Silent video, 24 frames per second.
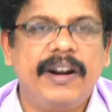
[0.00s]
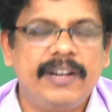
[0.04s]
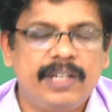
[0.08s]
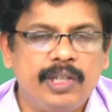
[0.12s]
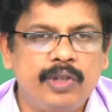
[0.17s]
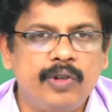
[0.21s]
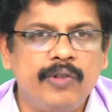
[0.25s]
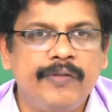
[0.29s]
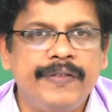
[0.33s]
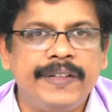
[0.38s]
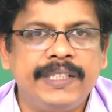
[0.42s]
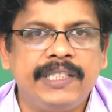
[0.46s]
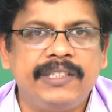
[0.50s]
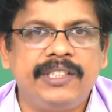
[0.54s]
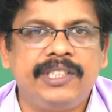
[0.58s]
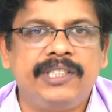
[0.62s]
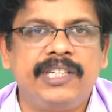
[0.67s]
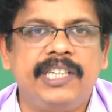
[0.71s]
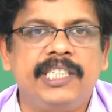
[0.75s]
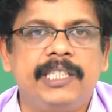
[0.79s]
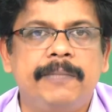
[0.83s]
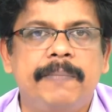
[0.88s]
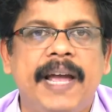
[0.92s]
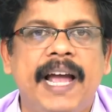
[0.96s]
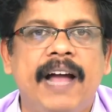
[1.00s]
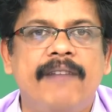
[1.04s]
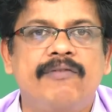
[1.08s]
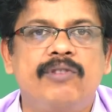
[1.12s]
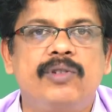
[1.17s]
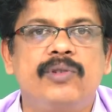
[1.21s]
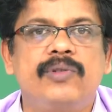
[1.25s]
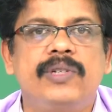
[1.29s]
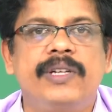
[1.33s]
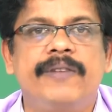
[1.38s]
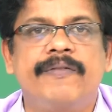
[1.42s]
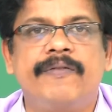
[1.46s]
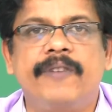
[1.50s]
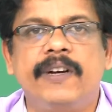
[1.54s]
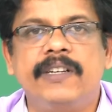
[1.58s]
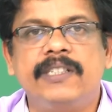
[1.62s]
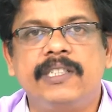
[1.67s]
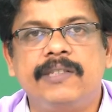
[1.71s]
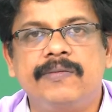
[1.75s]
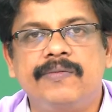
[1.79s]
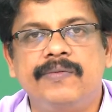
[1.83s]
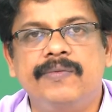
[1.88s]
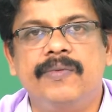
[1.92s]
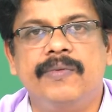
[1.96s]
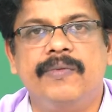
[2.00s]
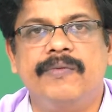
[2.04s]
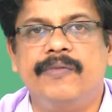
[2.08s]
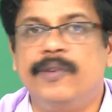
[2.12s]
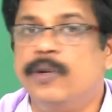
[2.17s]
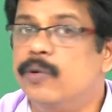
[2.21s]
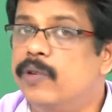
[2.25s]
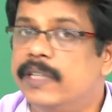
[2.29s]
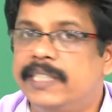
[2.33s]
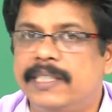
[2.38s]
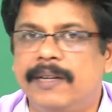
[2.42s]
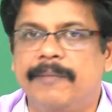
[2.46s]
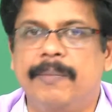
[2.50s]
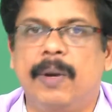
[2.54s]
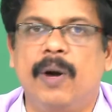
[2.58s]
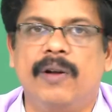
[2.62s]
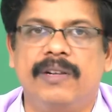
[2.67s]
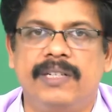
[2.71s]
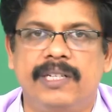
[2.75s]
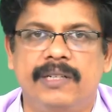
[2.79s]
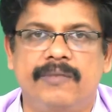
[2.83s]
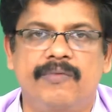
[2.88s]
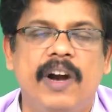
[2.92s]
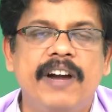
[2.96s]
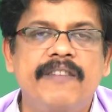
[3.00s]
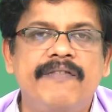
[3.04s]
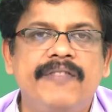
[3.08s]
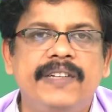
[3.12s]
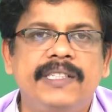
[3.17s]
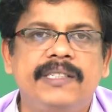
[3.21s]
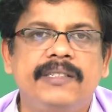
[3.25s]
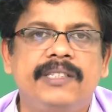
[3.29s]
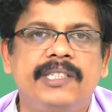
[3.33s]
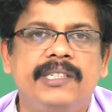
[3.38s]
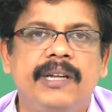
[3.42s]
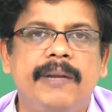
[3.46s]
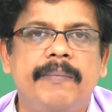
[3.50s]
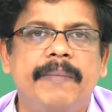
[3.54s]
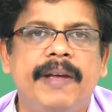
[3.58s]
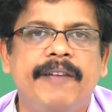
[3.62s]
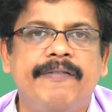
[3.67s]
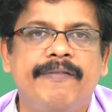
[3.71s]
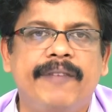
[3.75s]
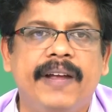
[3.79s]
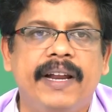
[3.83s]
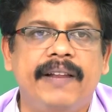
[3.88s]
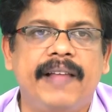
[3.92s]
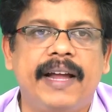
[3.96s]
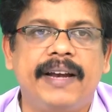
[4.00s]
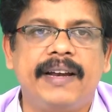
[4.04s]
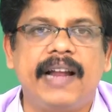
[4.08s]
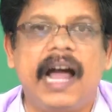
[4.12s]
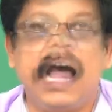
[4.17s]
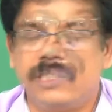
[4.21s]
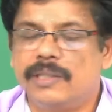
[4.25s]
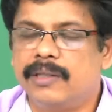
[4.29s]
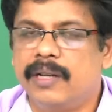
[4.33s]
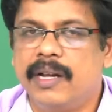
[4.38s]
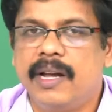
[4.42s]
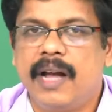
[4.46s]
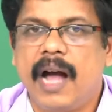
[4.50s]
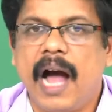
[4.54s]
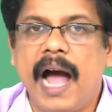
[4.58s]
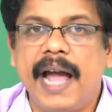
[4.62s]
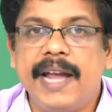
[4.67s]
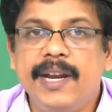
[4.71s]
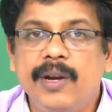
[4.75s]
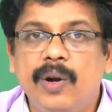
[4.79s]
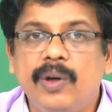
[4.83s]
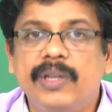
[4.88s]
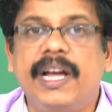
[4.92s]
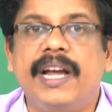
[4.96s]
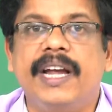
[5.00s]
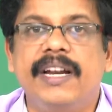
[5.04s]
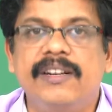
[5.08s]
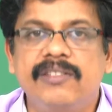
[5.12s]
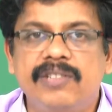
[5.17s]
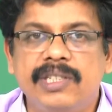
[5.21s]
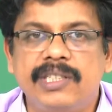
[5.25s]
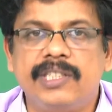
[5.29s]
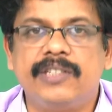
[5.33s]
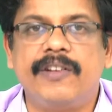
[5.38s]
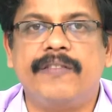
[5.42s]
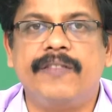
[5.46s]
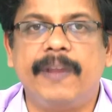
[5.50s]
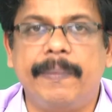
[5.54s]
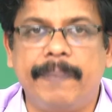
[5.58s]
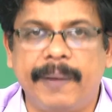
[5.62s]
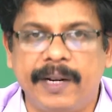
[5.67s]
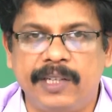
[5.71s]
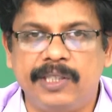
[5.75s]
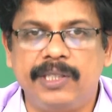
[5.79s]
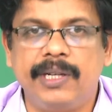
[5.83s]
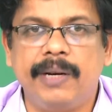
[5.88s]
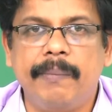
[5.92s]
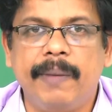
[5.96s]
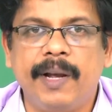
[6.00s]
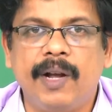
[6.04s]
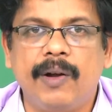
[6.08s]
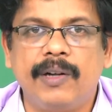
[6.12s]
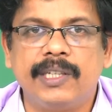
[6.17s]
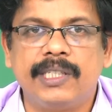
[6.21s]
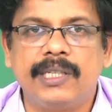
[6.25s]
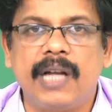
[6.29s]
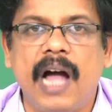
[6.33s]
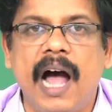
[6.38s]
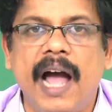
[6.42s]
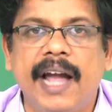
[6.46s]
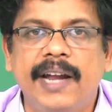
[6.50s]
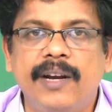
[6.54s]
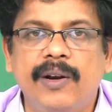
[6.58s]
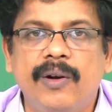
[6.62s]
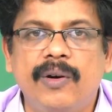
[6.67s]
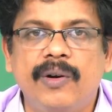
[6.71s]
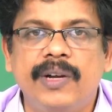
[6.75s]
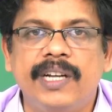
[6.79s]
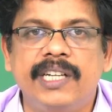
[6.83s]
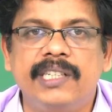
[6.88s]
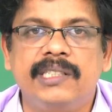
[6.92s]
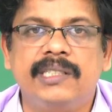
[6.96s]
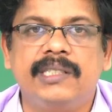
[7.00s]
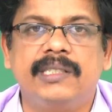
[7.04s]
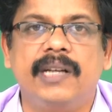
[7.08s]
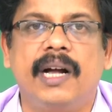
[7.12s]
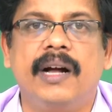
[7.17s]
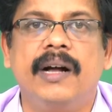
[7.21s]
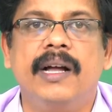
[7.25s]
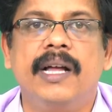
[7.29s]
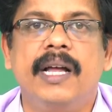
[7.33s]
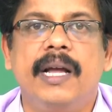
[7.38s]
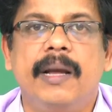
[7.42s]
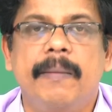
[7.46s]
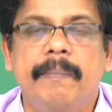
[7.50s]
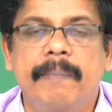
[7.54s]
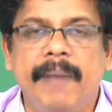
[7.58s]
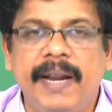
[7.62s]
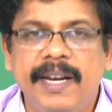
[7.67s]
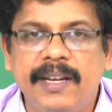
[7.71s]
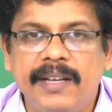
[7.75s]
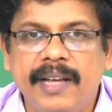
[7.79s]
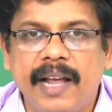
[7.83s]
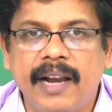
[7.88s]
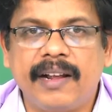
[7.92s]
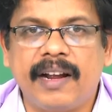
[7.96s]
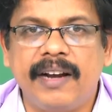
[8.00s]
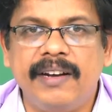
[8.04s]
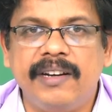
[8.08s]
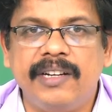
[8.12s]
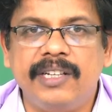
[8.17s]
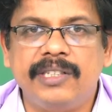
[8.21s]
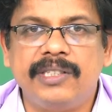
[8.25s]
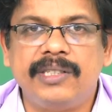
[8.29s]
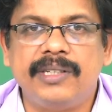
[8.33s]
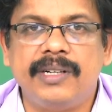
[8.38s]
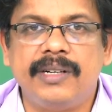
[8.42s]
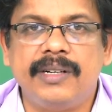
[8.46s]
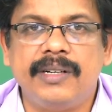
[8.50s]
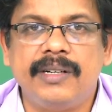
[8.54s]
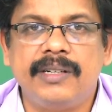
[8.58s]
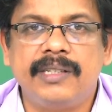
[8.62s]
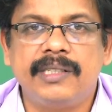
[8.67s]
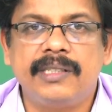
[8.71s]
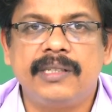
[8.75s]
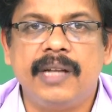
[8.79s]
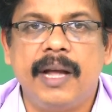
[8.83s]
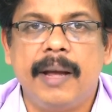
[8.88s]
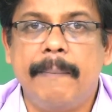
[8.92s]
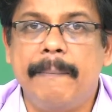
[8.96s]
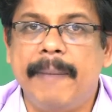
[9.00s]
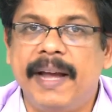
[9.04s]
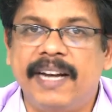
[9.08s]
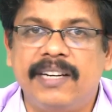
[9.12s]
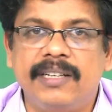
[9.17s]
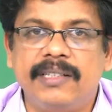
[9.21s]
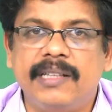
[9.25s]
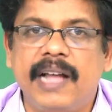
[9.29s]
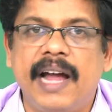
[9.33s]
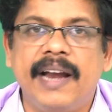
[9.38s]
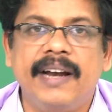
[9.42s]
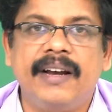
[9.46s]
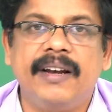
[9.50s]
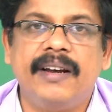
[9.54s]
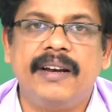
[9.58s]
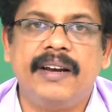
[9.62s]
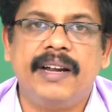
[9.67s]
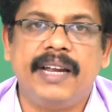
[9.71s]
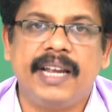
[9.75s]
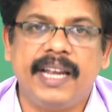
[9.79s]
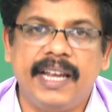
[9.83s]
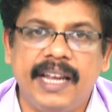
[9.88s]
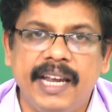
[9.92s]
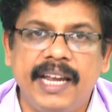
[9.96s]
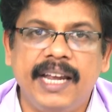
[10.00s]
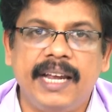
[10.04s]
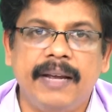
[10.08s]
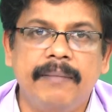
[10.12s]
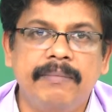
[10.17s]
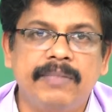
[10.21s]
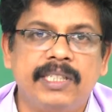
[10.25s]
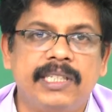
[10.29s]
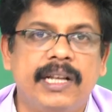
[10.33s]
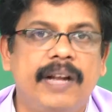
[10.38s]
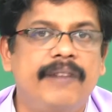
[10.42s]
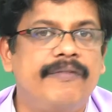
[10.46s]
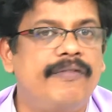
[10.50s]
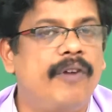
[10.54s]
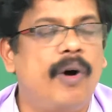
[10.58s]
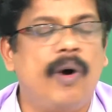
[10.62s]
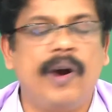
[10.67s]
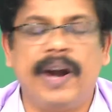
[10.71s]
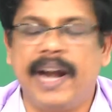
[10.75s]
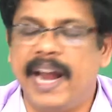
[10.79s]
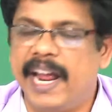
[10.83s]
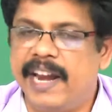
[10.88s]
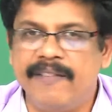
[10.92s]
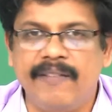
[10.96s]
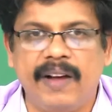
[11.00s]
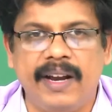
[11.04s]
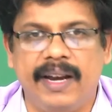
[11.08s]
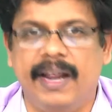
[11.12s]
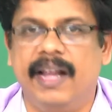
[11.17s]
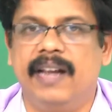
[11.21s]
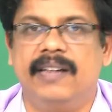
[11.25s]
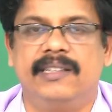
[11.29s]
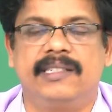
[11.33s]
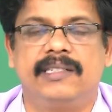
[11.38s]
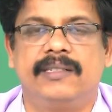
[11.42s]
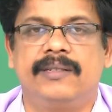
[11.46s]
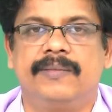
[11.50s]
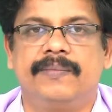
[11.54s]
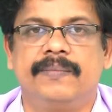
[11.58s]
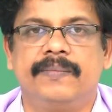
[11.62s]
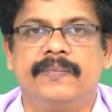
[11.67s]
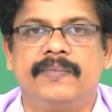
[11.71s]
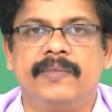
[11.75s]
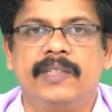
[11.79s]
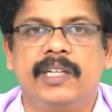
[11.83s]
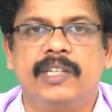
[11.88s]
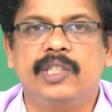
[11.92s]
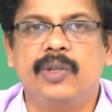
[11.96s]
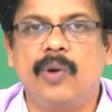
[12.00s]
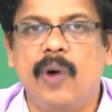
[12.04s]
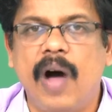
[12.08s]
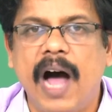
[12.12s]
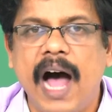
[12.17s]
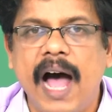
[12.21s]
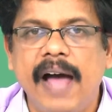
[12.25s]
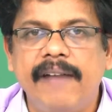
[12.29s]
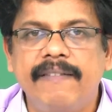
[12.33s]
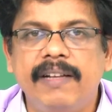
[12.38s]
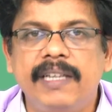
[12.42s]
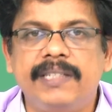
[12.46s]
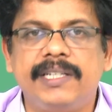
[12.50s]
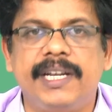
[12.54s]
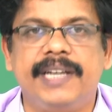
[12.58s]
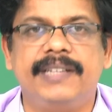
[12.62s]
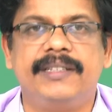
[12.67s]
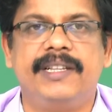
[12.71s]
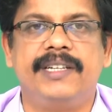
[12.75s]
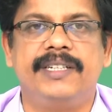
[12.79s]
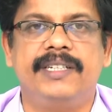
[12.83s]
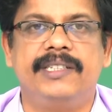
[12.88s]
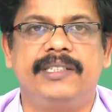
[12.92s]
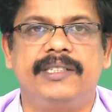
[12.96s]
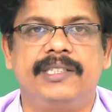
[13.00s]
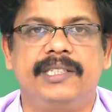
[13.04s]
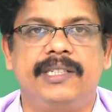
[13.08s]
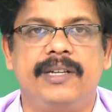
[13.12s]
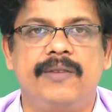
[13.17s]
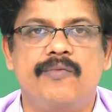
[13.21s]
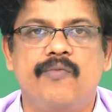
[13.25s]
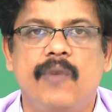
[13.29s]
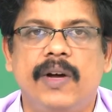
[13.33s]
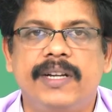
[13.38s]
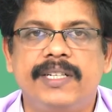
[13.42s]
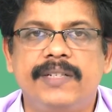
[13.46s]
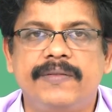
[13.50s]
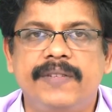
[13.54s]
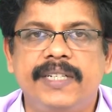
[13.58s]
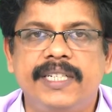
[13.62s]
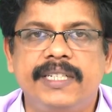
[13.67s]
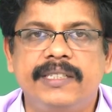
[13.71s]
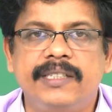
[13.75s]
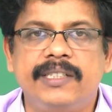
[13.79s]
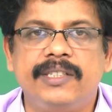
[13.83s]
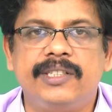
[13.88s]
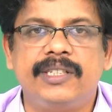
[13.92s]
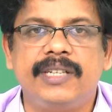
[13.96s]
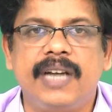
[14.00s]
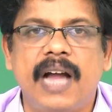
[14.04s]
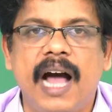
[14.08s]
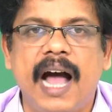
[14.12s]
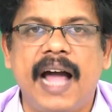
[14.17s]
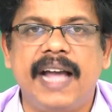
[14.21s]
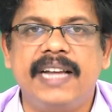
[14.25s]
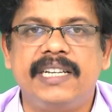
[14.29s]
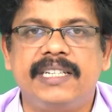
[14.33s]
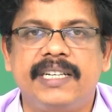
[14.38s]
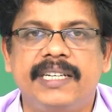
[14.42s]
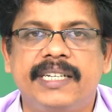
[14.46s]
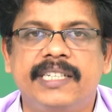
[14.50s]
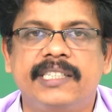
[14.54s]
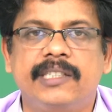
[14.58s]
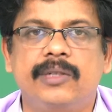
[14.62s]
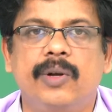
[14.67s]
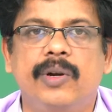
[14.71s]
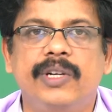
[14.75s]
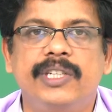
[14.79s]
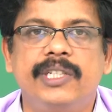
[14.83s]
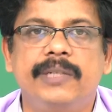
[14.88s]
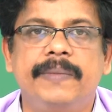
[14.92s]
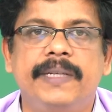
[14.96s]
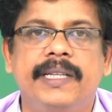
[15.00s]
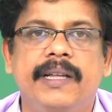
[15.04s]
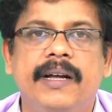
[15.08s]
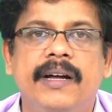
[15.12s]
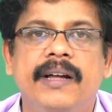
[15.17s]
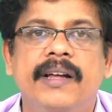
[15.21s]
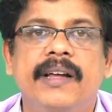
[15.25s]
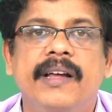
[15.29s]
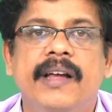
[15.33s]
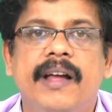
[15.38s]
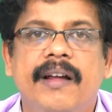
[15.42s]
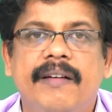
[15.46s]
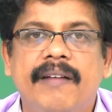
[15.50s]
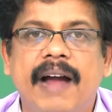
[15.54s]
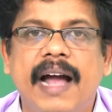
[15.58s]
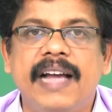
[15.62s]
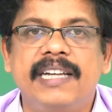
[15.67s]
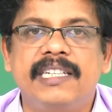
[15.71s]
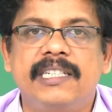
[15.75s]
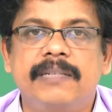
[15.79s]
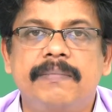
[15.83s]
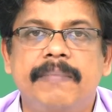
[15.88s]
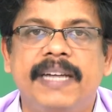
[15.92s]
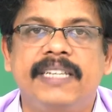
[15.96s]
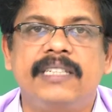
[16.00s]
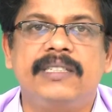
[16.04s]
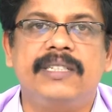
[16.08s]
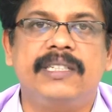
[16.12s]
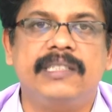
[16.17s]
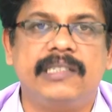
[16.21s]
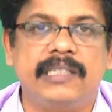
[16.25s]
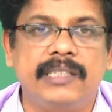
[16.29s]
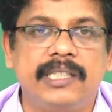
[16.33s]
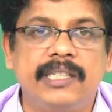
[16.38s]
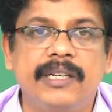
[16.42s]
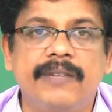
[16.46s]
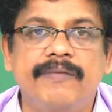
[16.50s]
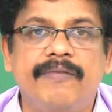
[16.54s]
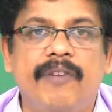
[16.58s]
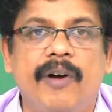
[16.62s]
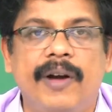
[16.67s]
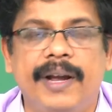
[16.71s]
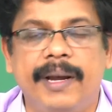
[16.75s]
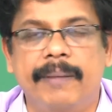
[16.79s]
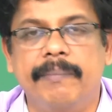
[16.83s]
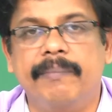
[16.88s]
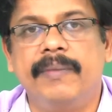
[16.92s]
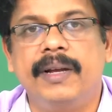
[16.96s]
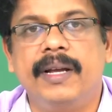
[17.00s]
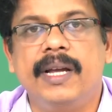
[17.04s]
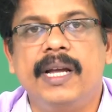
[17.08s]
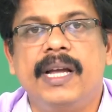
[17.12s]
Two physicians may have two different views about it. One physician may feel that I know the interest of the patient because I know his medical conditions better than he himself or anyone else. So, I will take the decision, whatever decision I take is going to be the right and better decision for him.